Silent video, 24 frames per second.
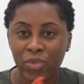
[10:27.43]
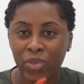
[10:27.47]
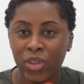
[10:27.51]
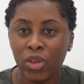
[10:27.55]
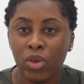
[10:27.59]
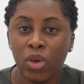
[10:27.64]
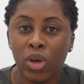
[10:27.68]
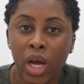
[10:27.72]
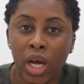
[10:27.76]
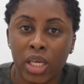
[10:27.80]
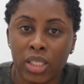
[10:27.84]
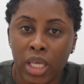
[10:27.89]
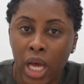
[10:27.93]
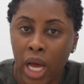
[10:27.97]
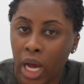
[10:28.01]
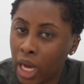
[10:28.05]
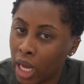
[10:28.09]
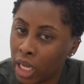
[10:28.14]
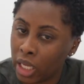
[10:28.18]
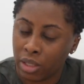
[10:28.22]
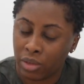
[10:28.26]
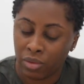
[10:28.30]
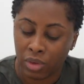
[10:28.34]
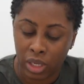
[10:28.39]
You guys, I
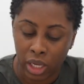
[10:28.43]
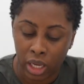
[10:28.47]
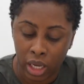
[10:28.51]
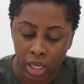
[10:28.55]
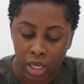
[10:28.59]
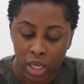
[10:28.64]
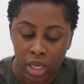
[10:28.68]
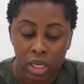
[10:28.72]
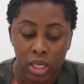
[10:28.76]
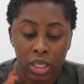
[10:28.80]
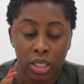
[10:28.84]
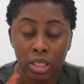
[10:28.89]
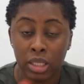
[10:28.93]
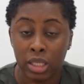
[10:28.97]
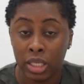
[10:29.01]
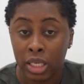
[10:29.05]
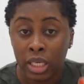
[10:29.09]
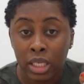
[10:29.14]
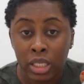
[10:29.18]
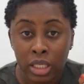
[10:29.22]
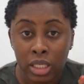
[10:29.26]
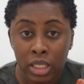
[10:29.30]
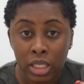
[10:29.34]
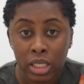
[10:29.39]
can't even lie.
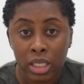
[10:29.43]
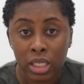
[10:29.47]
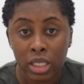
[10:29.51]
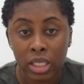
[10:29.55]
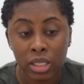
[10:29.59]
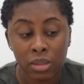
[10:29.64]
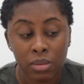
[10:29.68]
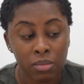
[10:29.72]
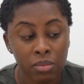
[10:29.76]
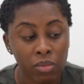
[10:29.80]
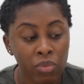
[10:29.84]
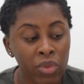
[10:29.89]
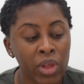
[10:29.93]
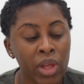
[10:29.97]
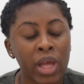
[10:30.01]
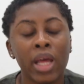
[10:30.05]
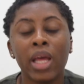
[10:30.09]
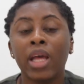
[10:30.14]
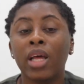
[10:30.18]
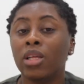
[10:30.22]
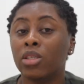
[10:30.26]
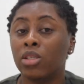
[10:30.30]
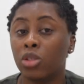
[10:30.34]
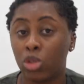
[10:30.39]
This,
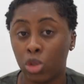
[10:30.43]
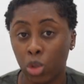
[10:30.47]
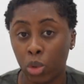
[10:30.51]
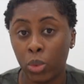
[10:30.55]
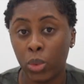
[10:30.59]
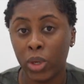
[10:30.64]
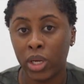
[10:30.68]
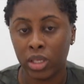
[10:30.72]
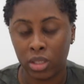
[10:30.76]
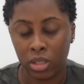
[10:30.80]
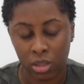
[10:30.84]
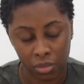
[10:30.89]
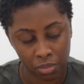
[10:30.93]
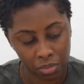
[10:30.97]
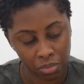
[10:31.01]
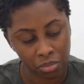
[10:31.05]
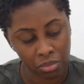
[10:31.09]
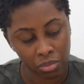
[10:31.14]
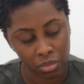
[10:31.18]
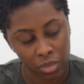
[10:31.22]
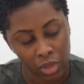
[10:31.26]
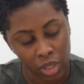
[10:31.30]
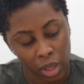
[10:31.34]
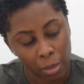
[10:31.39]
so wait,
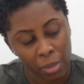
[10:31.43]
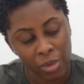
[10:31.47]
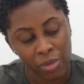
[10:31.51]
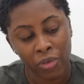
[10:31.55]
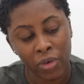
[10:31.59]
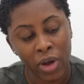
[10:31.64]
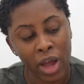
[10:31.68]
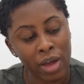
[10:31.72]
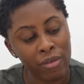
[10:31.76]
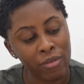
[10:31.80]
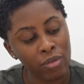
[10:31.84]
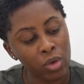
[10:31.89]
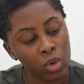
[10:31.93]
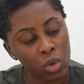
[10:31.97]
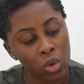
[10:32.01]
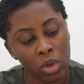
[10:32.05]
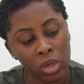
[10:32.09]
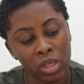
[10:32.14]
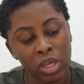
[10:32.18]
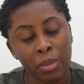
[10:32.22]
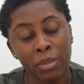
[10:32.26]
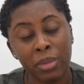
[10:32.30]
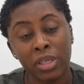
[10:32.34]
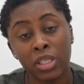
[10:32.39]
before I even go
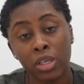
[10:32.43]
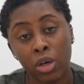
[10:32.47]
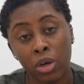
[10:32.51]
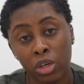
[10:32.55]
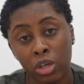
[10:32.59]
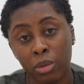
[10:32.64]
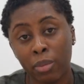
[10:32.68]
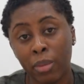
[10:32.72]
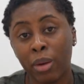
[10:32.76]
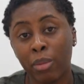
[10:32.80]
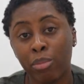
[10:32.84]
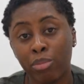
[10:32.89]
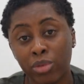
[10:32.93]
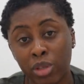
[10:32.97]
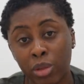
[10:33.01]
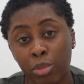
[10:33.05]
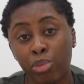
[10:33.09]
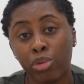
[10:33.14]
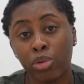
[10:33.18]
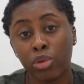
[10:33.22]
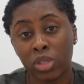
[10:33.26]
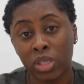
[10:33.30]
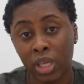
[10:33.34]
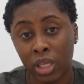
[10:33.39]
on, let me tell you the
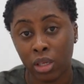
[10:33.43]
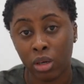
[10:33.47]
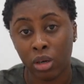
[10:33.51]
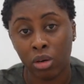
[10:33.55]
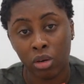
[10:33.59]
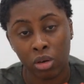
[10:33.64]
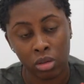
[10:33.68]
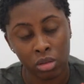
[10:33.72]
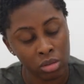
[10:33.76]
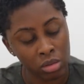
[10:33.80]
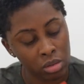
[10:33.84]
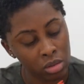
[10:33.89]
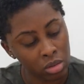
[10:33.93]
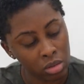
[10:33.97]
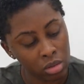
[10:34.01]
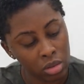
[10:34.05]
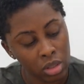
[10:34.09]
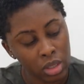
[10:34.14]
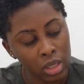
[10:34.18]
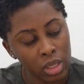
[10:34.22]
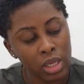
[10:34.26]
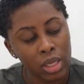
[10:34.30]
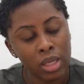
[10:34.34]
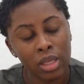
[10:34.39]
pros and the cons.
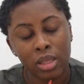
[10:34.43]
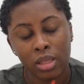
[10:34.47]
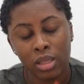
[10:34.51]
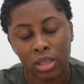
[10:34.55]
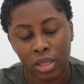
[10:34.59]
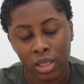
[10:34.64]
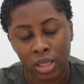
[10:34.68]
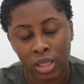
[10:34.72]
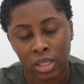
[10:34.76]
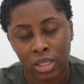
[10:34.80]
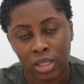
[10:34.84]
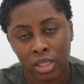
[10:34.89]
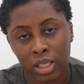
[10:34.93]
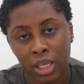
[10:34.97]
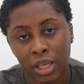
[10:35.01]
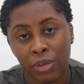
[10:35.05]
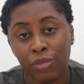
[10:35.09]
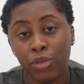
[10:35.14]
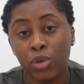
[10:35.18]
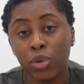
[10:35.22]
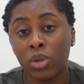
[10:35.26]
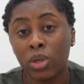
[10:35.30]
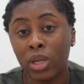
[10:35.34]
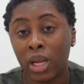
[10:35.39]
This,
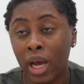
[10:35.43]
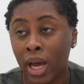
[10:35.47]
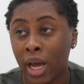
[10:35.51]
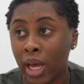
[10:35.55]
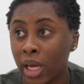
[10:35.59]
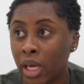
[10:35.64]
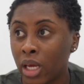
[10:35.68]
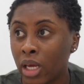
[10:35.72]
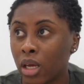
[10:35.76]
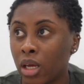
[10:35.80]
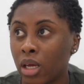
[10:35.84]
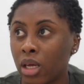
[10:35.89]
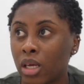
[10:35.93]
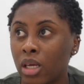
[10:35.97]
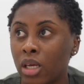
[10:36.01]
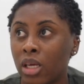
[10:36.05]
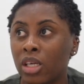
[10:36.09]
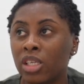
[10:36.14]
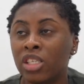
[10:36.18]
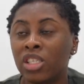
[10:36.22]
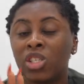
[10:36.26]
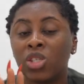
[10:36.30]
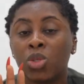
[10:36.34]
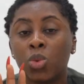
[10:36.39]
if you like
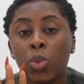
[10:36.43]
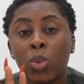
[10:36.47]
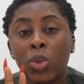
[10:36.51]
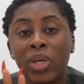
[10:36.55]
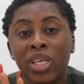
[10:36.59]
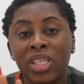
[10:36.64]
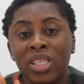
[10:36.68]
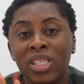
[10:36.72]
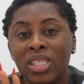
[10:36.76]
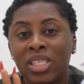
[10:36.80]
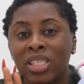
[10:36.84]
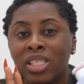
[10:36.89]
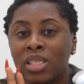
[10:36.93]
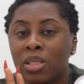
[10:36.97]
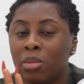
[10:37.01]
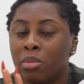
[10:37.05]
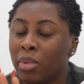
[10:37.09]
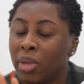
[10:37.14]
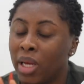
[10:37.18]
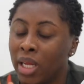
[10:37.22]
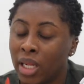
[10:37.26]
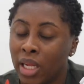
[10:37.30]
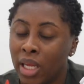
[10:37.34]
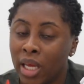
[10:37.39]
a sweet
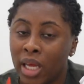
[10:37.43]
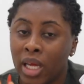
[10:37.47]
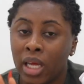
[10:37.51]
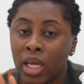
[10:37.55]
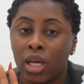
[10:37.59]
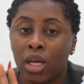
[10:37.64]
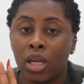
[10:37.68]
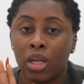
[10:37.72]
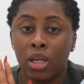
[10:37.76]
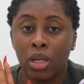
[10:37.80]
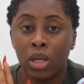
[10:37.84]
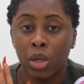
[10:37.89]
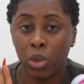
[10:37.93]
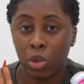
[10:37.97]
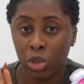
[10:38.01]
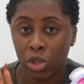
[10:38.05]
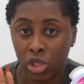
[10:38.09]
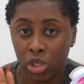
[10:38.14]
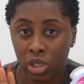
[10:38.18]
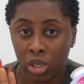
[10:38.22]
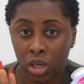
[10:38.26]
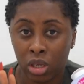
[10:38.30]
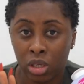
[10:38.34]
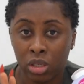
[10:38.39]
smelling
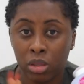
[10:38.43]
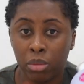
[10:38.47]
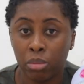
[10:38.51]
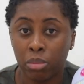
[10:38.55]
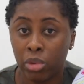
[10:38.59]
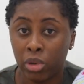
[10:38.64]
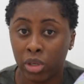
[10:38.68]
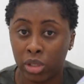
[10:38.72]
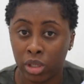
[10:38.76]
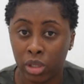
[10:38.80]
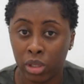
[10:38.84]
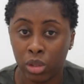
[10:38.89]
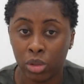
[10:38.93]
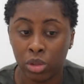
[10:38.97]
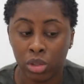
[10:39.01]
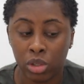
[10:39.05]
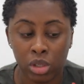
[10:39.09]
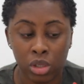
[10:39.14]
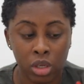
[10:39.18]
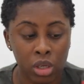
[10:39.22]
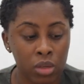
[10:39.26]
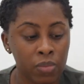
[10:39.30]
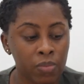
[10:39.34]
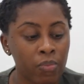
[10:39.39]
lotion, body
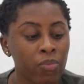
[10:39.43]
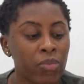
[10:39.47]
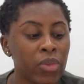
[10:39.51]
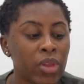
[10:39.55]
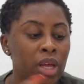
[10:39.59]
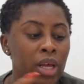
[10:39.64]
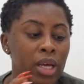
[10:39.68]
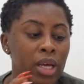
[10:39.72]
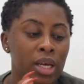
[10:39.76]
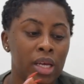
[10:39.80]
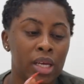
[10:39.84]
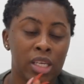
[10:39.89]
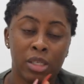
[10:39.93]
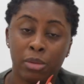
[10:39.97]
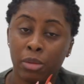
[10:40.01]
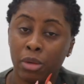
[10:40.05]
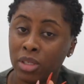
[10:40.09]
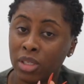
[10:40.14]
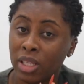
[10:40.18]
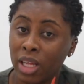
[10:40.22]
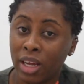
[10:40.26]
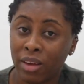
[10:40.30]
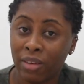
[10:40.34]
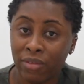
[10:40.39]
lotion, it
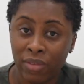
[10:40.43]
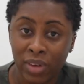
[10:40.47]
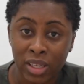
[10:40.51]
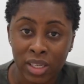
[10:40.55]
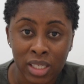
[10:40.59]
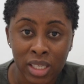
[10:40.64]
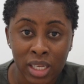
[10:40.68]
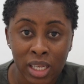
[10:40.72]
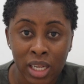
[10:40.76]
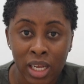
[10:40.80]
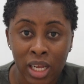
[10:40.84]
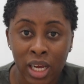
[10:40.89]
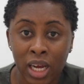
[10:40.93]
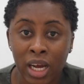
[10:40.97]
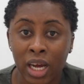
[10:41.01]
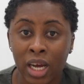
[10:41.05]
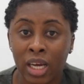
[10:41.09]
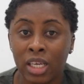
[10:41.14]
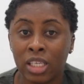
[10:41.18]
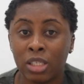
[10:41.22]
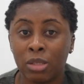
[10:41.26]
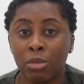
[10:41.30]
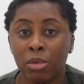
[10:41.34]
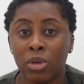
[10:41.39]
smells like vanilla,
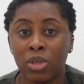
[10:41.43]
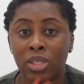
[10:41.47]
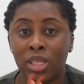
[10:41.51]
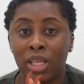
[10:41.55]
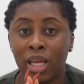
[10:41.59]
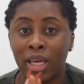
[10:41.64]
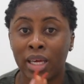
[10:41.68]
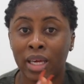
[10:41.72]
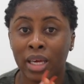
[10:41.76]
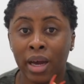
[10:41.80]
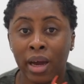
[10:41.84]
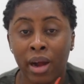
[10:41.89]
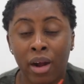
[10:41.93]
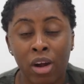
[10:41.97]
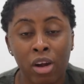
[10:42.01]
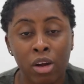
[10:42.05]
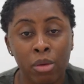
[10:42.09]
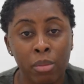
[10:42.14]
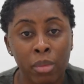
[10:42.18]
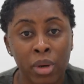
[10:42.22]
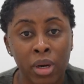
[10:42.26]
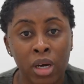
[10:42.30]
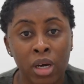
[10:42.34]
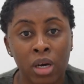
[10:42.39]
it smells like
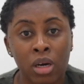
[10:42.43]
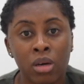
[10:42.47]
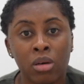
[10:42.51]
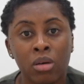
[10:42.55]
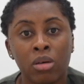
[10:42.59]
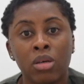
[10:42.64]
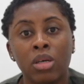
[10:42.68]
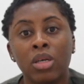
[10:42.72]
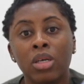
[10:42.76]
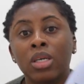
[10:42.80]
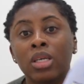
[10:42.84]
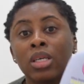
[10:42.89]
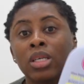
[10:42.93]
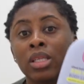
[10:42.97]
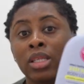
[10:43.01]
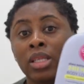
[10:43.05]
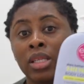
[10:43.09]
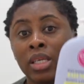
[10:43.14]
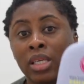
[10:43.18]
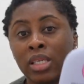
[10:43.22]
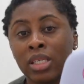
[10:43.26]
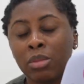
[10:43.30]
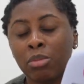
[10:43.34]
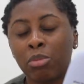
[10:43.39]
caramel,
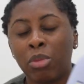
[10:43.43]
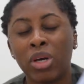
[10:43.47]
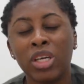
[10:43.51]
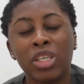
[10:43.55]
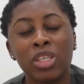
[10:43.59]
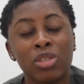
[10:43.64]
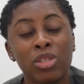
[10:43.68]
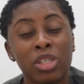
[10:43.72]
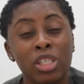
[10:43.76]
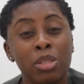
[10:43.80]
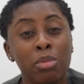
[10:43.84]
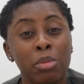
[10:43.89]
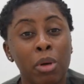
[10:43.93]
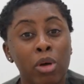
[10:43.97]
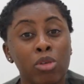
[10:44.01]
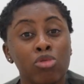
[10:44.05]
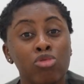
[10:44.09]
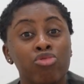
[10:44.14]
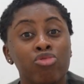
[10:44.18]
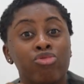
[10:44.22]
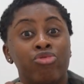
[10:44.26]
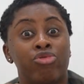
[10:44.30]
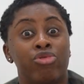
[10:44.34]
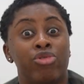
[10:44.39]
this, but it
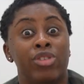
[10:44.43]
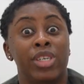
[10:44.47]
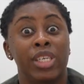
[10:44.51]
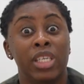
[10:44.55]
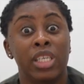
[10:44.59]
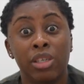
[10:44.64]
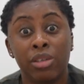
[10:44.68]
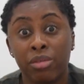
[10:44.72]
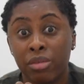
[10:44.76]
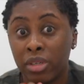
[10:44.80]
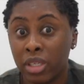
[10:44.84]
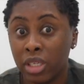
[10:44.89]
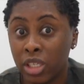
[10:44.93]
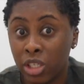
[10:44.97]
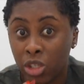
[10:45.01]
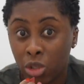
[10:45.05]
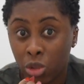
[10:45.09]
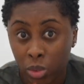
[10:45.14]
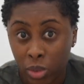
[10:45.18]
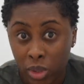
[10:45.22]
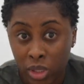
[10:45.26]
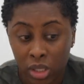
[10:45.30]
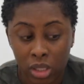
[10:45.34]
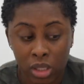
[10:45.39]
smells really, really
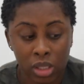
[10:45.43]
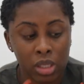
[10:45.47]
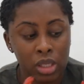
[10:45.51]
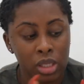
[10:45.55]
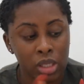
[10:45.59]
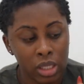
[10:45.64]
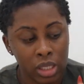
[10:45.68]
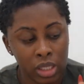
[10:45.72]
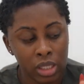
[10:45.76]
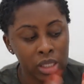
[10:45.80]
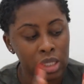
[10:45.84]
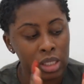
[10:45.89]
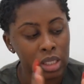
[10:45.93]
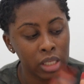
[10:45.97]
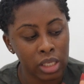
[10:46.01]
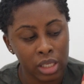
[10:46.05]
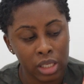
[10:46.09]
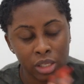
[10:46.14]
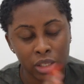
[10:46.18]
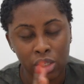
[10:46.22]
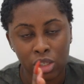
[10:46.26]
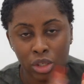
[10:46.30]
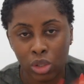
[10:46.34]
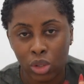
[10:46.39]
sweet. This
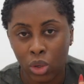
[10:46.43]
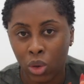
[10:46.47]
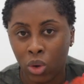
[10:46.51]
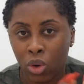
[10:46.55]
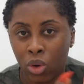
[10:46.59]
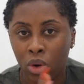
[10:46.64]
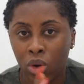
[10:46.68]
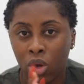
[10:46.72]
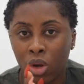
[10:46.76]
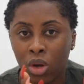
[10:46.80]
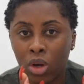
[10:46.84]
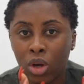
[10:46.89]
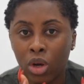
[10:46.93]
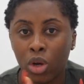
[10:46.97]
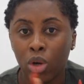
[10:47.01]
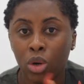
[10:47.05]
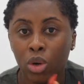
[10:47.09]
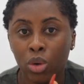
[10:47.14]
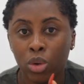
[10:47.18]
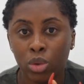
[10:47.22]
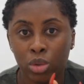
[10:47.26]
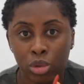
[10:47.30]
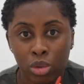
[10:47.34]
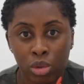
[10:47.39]
is your
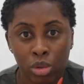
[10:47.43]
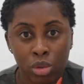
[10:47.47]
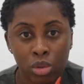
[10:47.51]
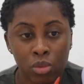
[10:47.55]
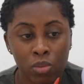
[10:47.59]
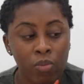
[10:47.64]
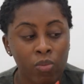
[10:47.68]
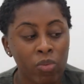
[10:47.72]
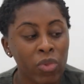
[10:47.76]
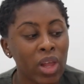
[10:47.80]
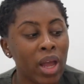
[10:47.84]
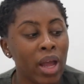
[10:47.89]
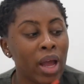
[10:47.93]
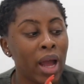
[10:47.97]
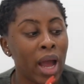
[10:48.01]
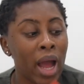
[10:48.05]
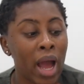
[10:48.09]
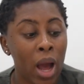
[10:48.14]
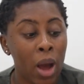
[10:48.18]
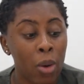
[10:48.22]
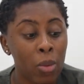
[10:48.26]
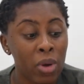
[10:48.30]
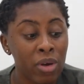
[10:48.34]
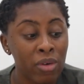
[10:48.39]
go-to.
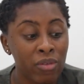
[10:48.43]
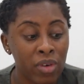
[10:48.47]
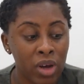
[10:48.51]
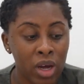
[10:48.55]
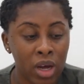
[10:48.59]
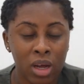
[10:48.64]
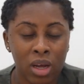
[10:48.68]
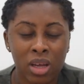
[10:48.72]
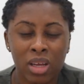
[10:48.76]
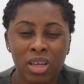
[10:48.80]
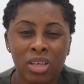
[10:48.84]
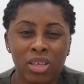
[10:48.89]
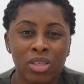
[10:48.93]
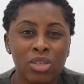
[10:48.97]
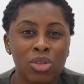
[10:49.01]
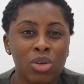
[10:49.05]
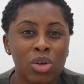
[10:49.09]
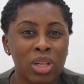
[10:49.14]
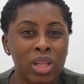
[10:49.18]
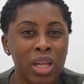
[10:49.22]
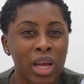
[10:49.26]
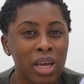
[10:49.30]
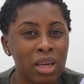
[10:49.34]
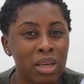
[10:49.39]
However, it's
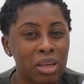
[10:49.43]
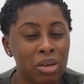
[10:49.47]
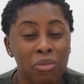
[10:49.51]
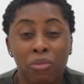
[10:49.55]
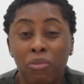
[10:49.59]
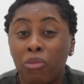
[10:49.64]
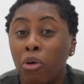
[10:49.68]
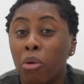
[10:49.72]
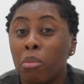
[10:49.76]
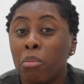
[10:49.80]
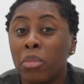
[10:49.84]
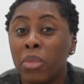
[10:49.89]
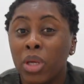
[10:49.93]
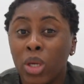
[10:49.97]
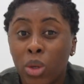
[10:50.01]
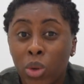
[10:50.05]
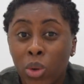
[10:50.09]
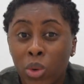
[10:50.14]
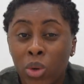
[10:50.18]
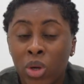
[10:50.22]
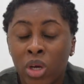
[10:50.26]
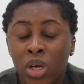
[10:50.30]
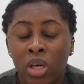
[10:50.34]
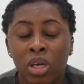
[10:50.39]
not like, for
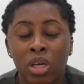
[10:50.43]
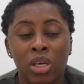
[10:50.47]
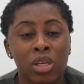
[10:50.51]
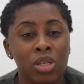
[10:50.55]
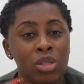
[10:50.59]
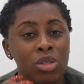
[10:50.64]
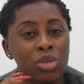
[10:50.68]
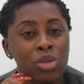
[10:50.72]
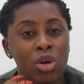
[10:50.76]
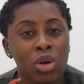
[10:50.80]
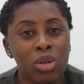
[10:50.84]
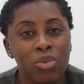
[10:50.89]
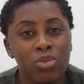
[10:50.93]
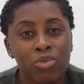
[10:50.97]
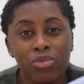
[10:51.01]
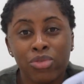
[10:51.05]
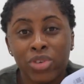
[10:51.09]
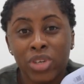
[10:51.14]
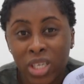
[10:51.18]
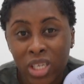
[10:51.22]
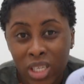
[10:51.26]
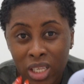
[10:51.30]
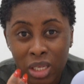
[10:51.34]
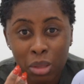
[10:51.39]
me, it's not
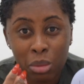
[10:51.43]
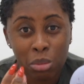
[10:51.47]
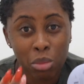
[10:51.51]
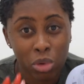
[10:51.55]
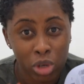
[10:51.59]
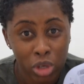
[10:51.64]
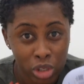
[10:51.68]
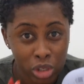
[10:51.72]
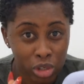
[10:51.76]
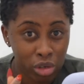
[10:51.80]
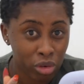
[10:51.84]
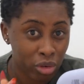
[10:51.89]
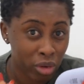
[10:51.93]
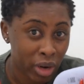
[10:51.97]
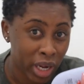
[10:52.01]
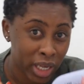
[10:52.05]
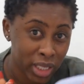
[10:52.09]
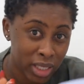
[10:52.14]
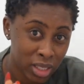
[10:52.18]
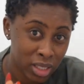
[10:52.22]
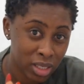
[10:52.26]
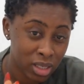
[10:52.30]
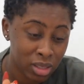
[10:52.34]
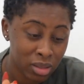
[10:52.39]
really
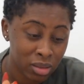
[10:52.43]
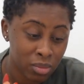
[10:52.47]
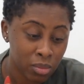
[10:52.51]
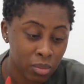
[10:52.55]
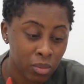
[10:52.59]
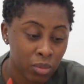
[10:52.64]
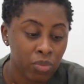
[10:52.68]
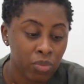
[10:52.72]
moisturizing.